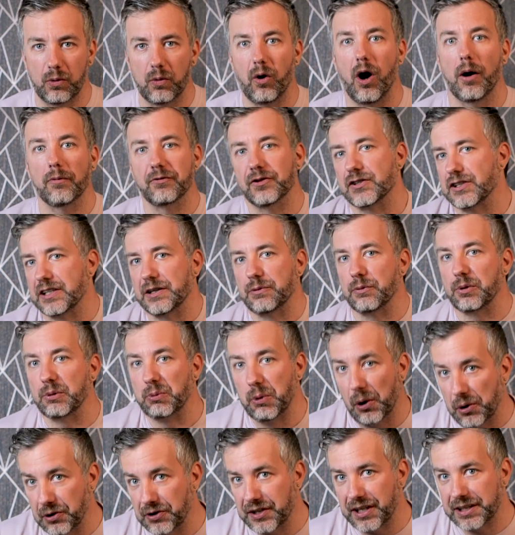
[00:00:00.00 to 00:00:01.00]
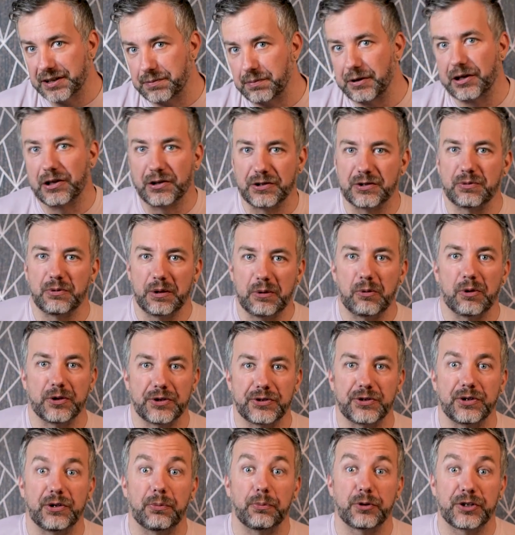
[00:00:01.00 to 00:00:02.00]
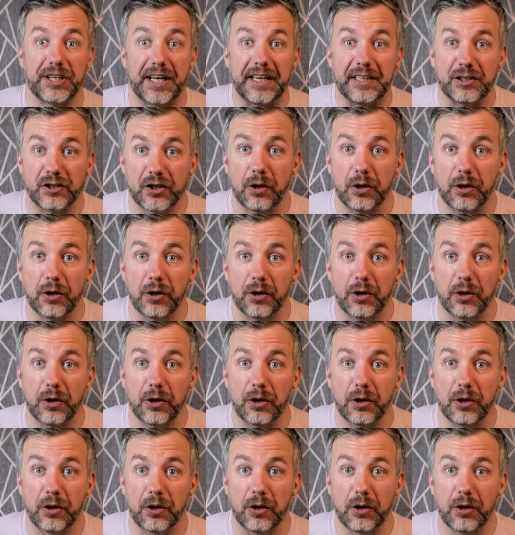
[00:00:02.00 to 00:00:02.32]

Obviously, we want that because we want to obtain